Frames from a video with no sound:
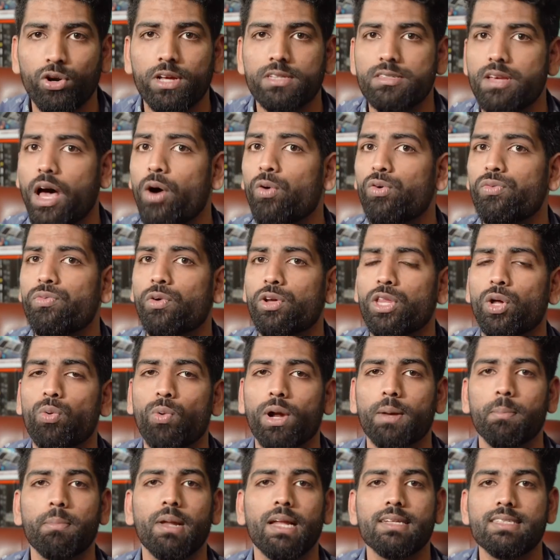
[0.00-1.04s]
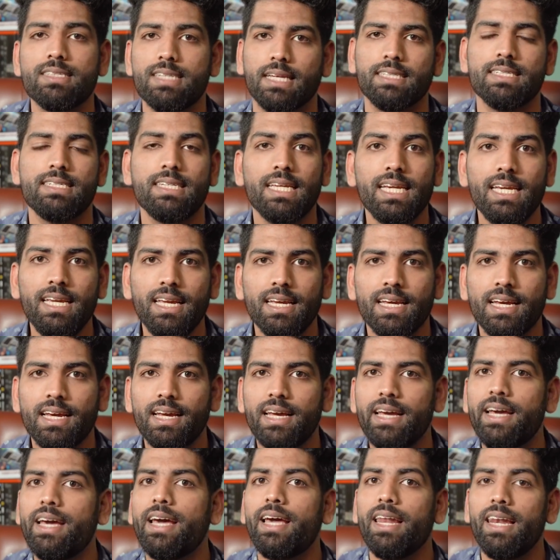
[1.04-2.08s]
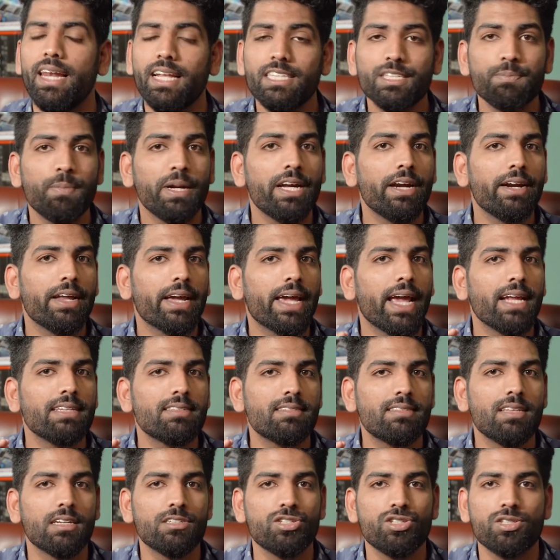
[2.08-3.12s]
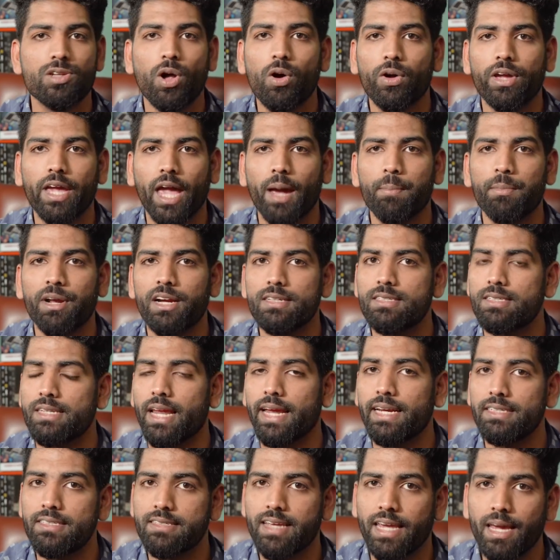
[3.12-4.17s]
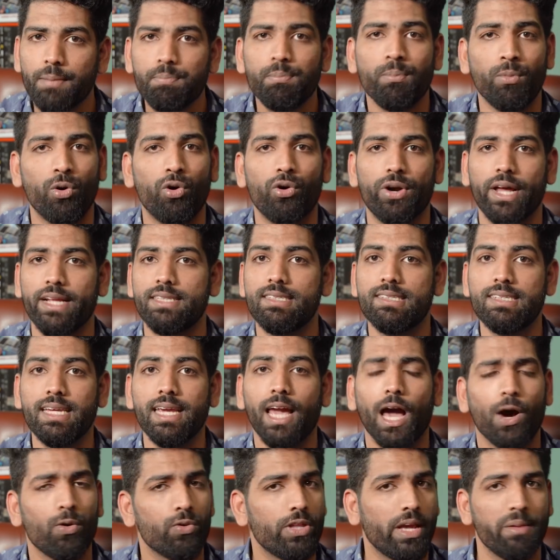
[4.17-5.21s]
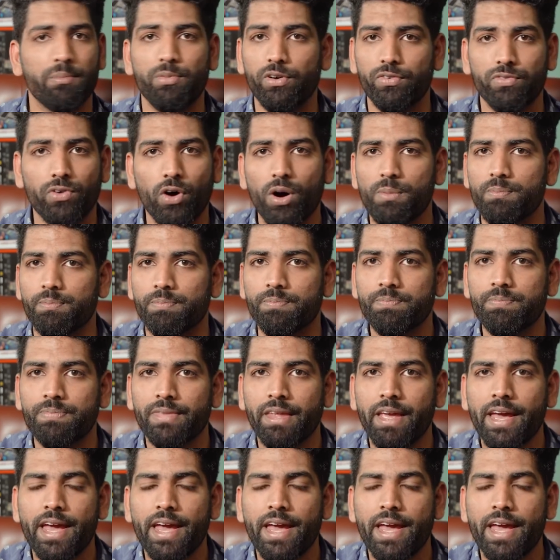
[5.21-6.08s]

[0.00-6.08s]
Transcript: mode is out for the OnePlus 6T, let's pit it against the stock camera's Nightscape mode and see how they perform.